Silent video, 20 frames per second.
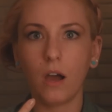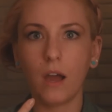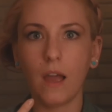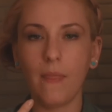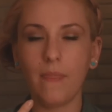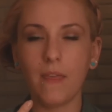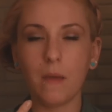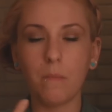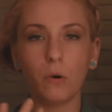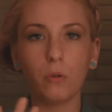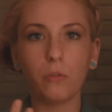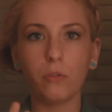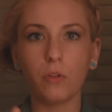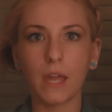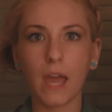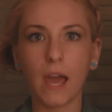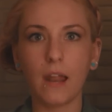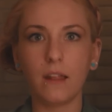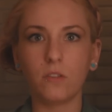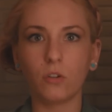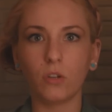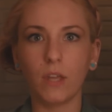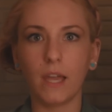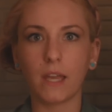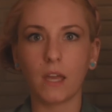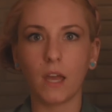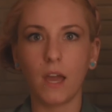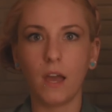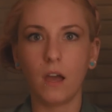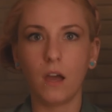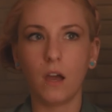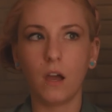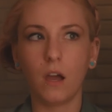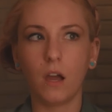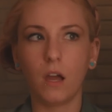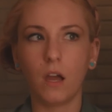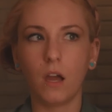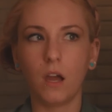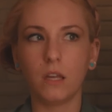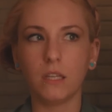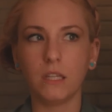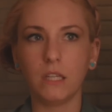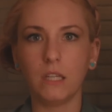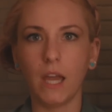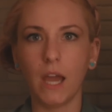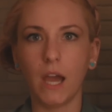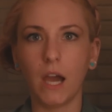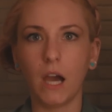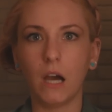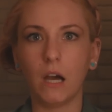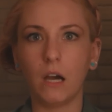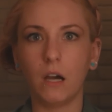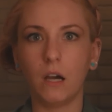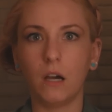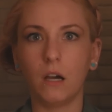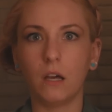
And they both look at it and they're like, yeah,